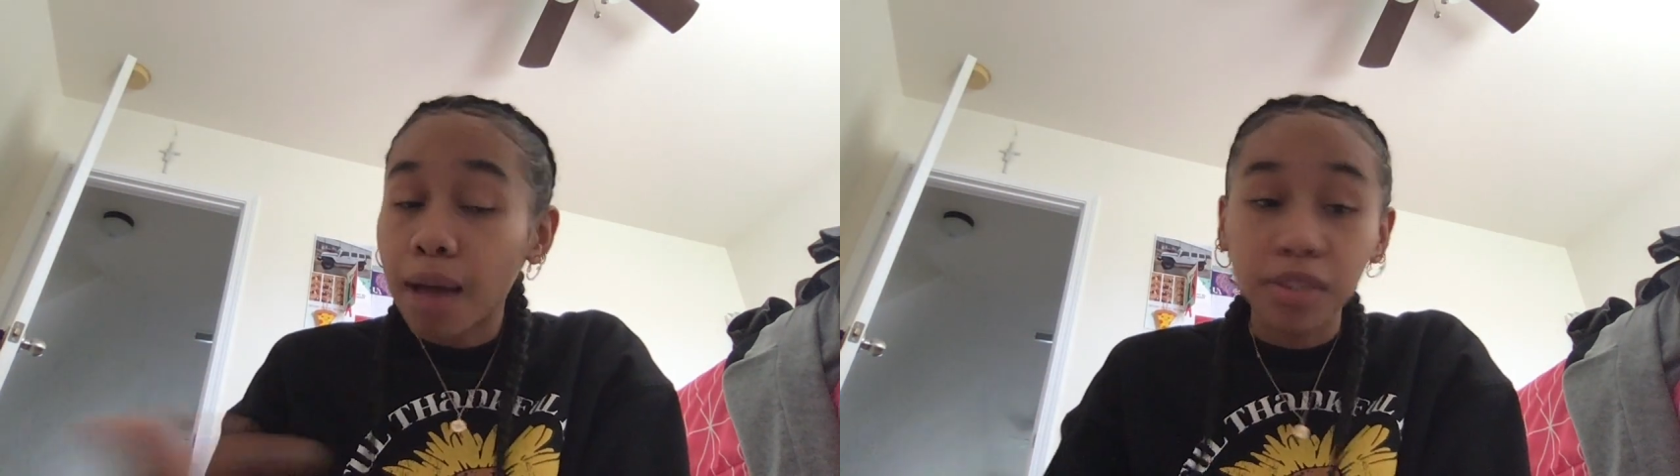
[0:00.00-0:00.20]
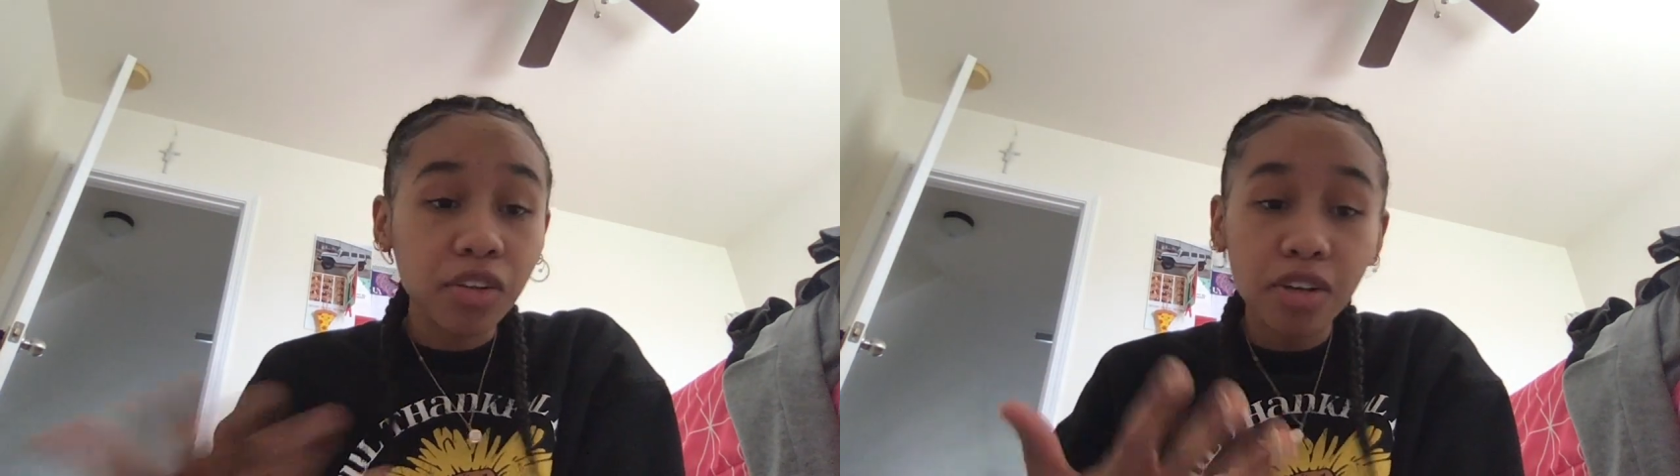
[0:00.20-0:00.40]

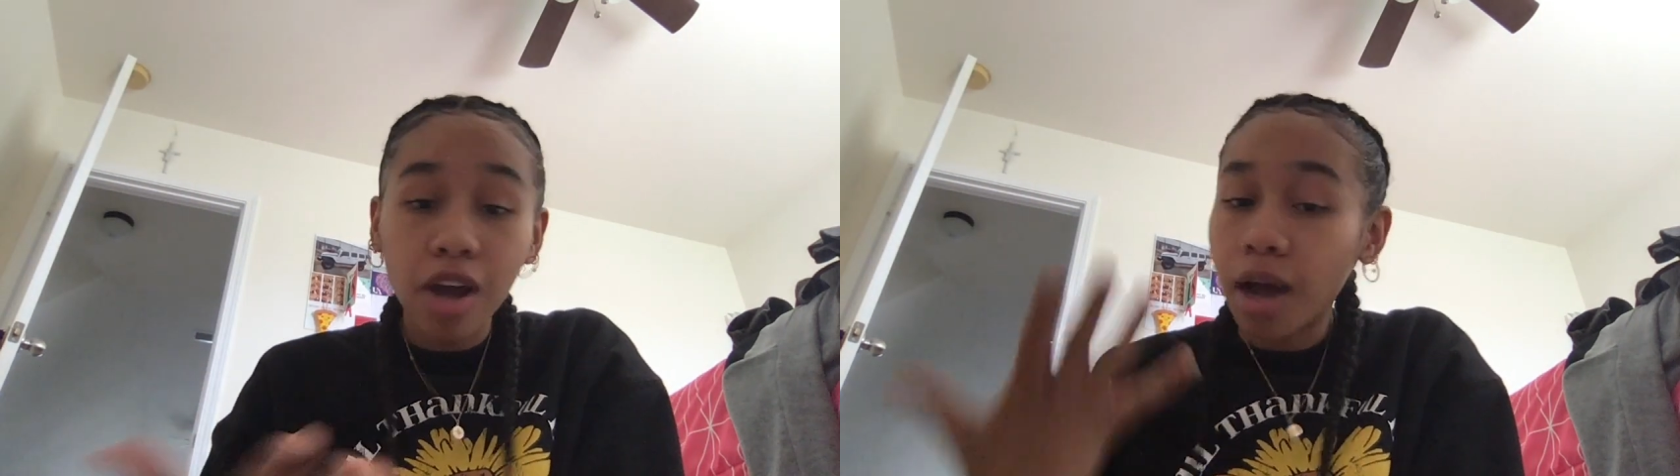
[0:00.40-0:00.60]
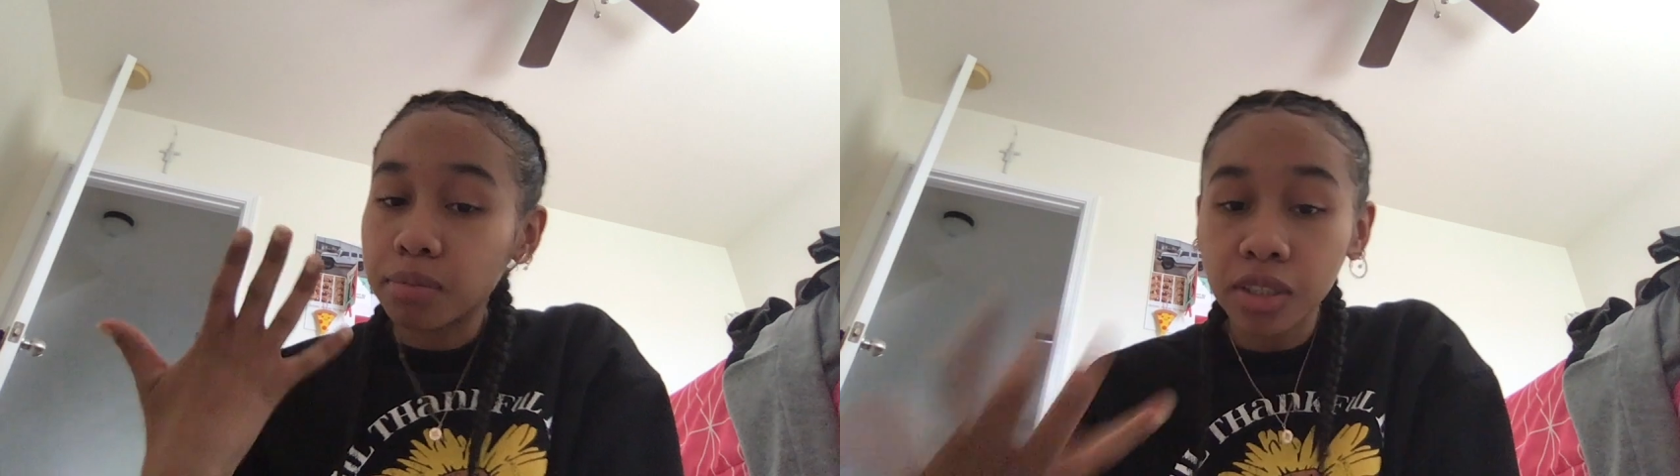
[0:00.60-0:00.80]
telling
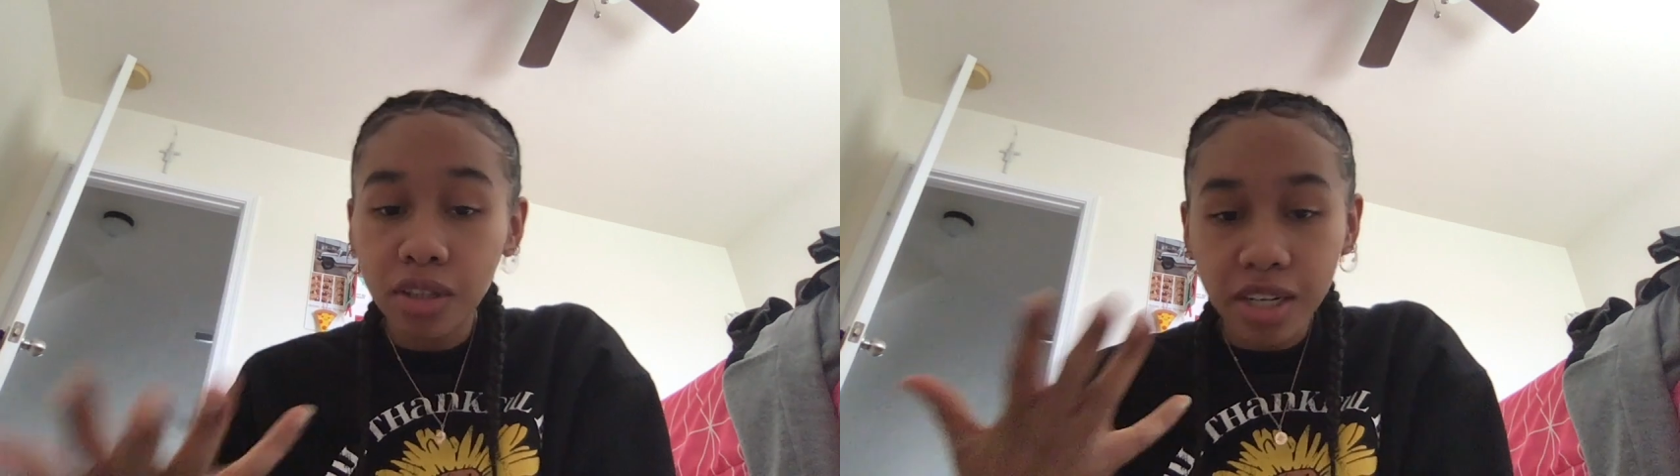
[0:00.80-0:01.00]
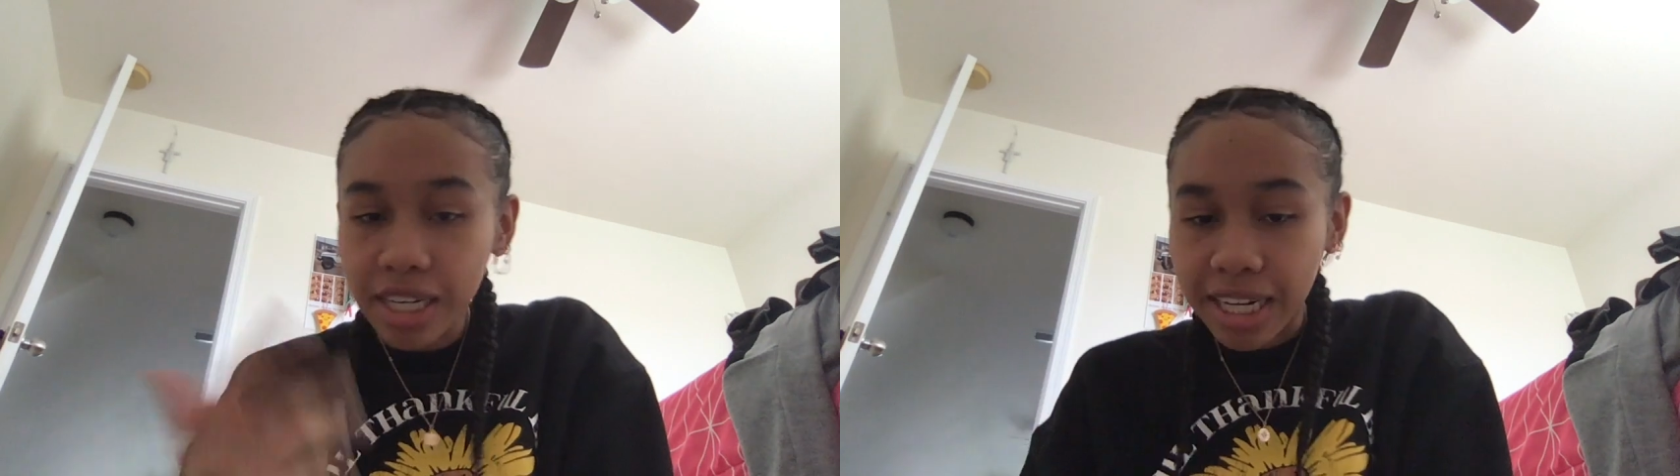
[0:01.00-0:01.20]
y'all, I'm still
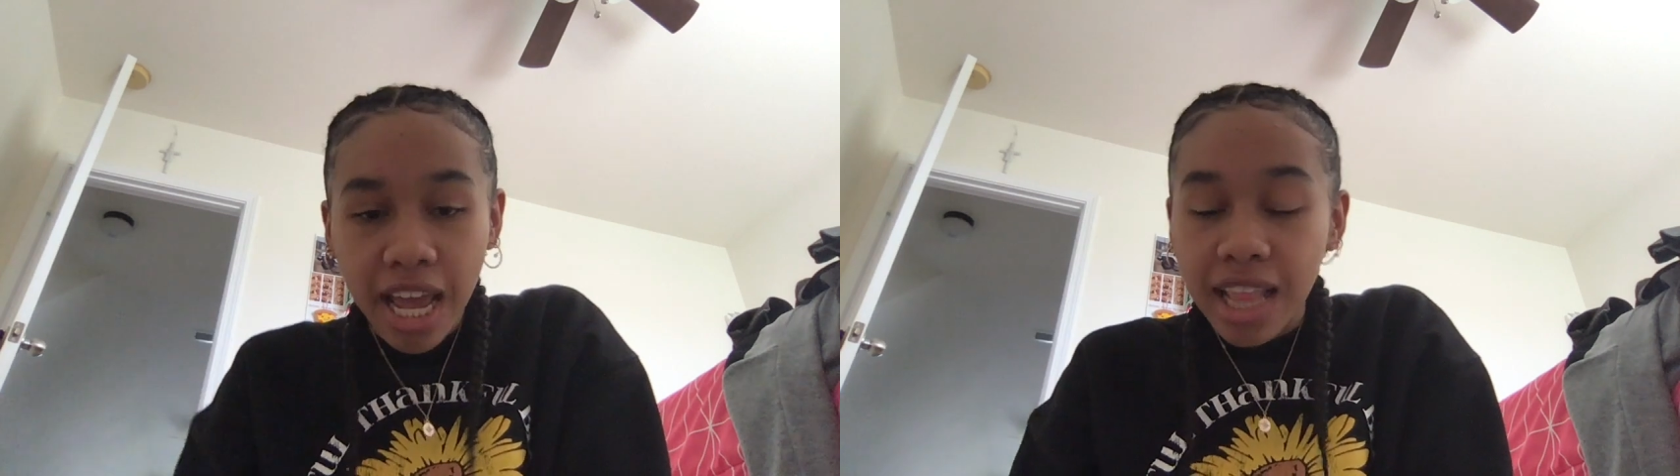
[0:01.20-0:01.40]
learning.